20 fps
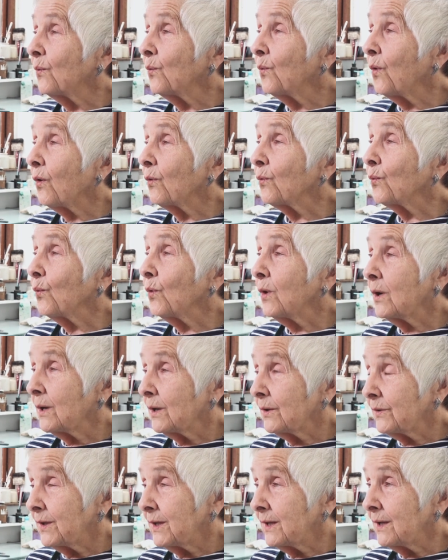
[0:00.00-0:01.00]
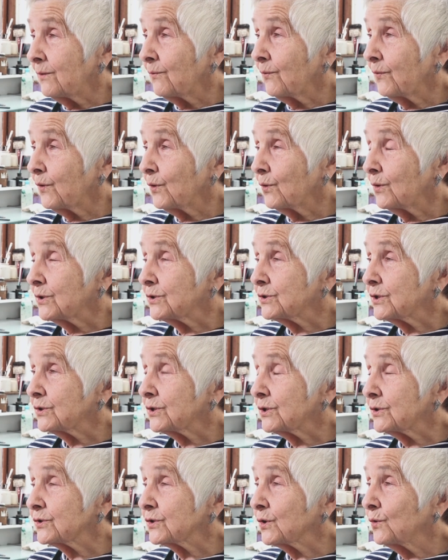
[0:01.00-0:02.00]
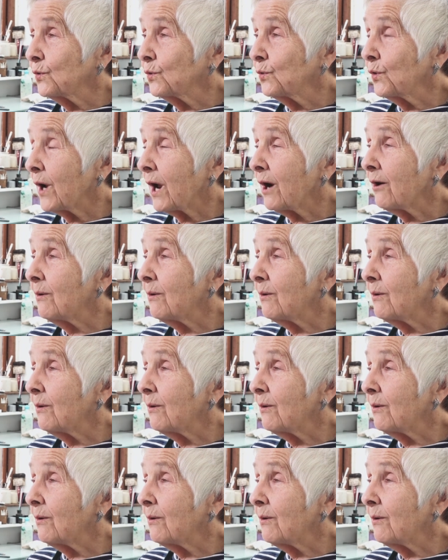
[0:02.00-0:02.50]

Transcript: what were the influences at school. I